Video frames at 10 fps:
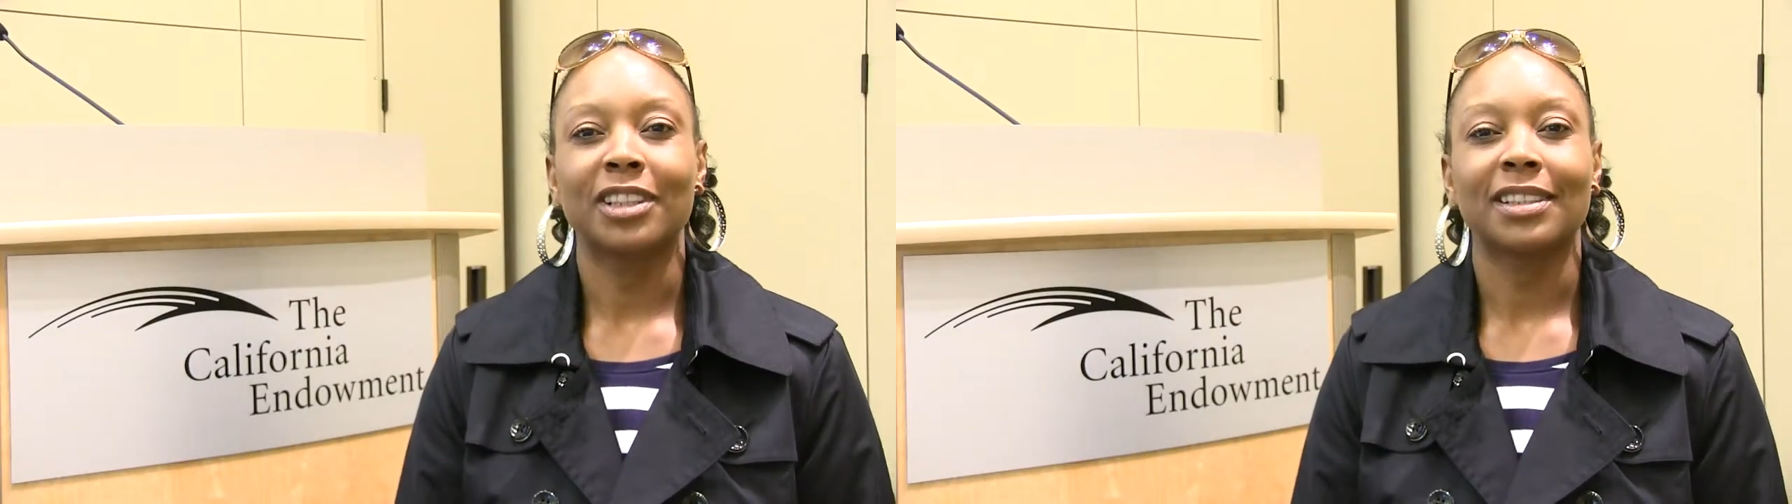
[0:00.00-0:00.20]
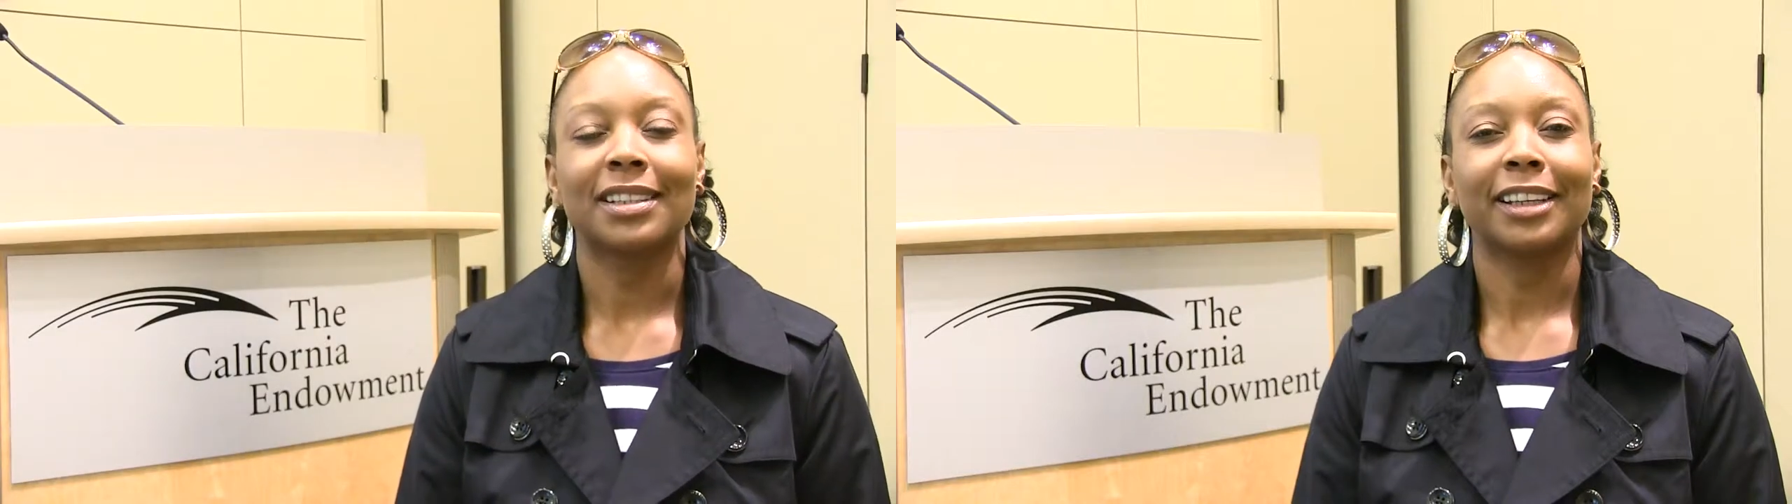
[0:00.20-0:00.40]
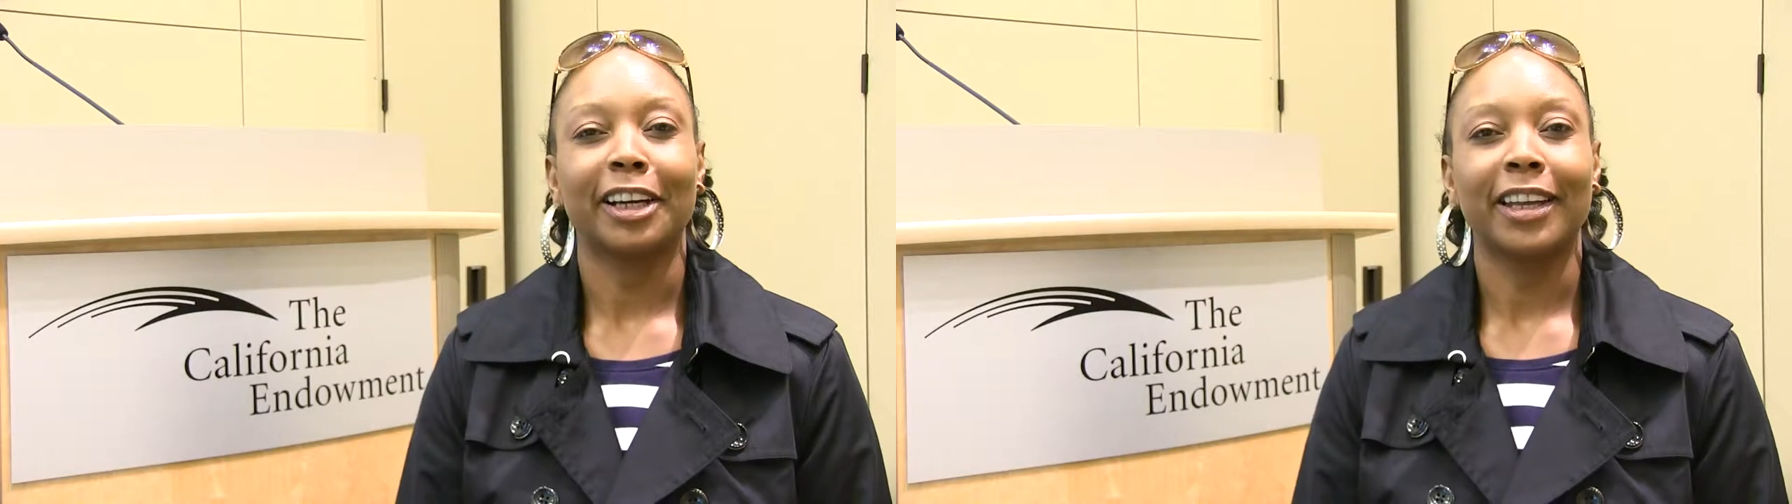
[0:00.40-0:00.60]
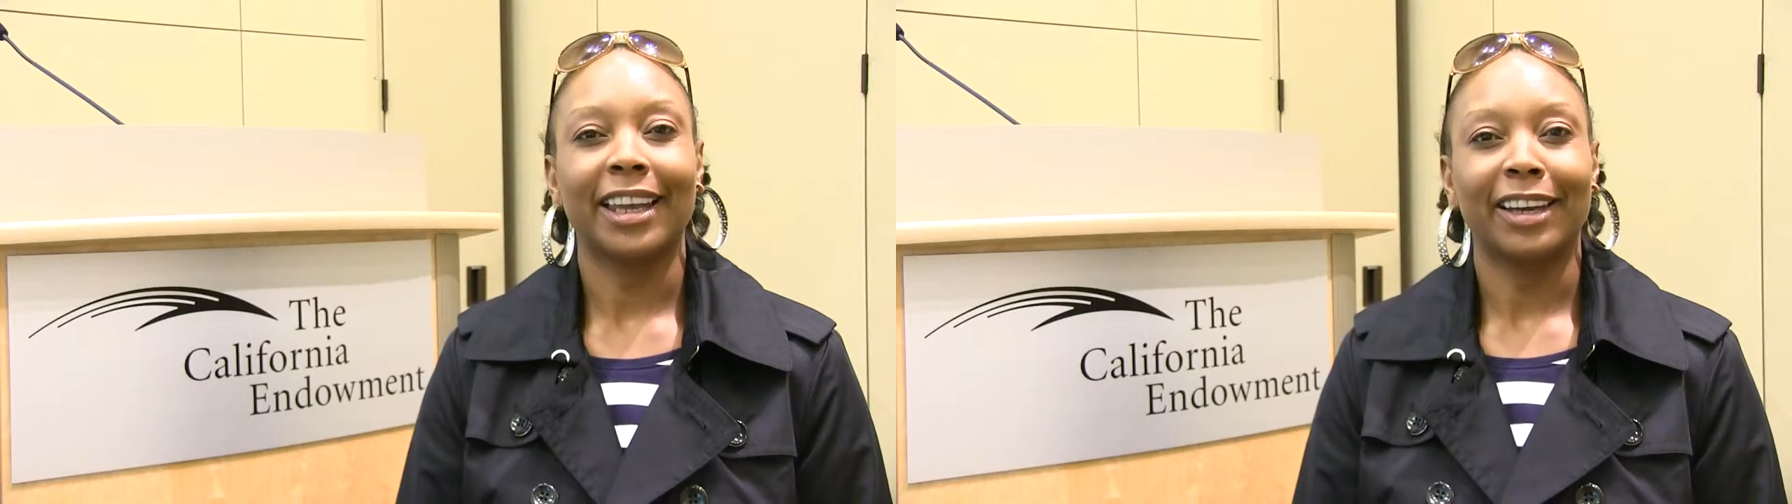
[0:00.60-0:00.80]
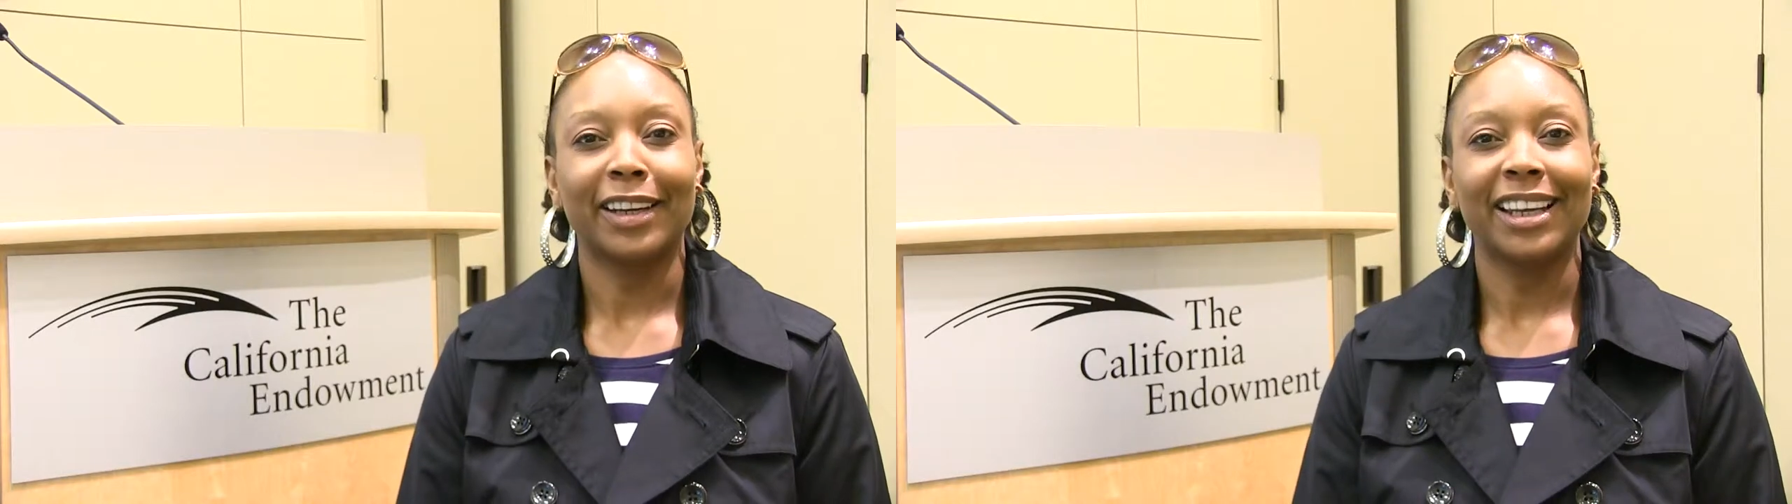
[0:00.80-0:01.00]
Friends of Tulare
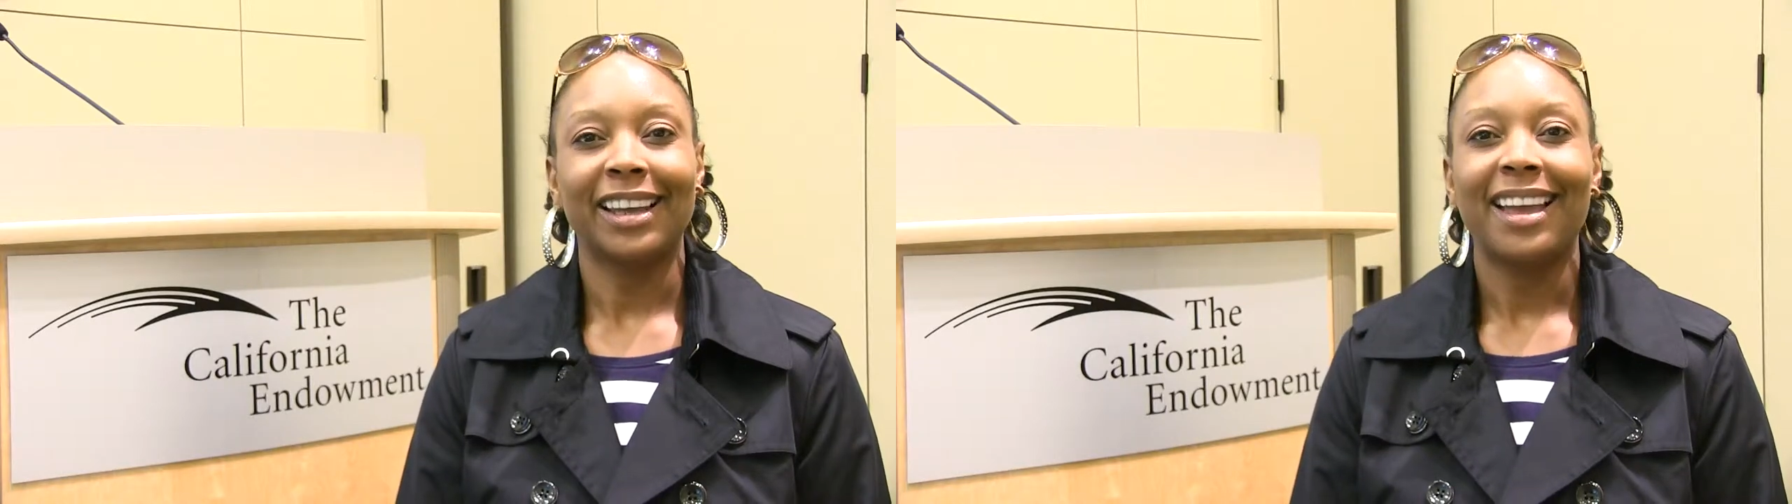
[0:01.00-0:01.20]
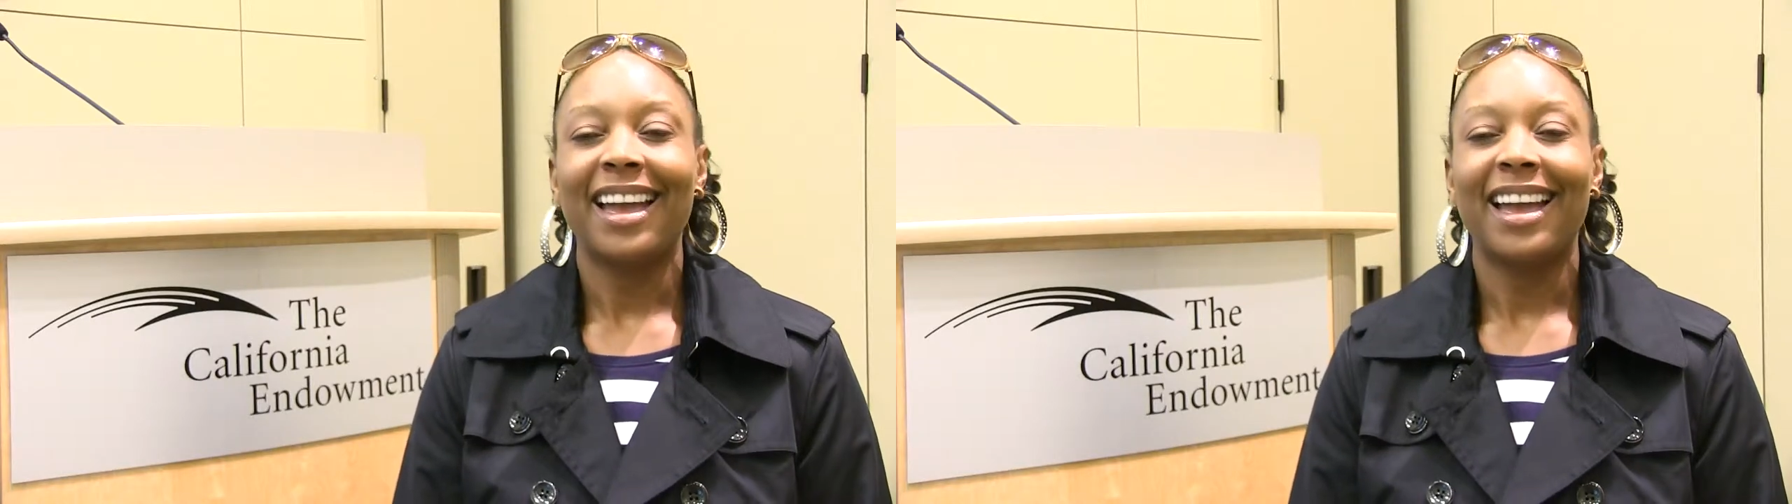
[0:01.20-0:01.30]
County,